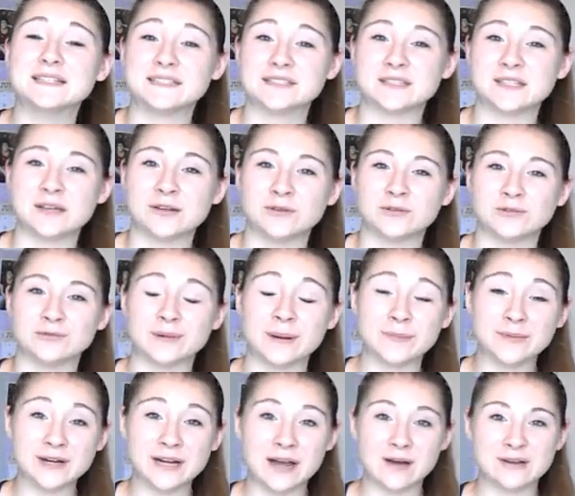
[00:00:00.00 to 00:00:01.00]
so
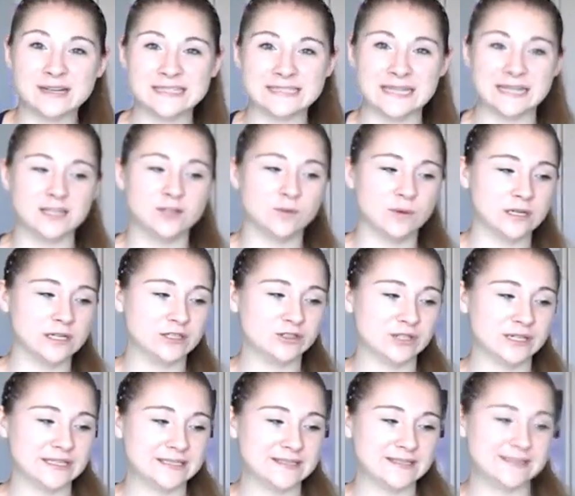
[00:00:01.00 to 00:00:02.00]
remember how I said you want to
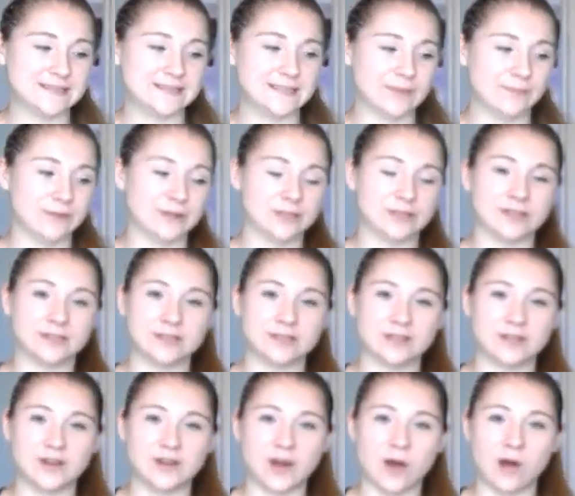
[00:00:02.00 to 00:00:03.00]
dress similar
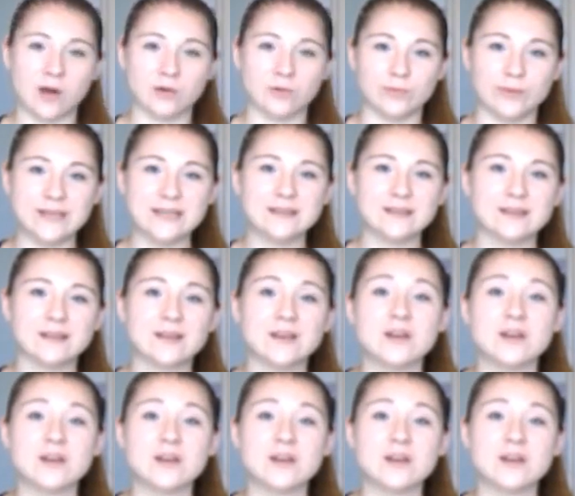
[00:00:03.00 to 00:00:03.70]
all week?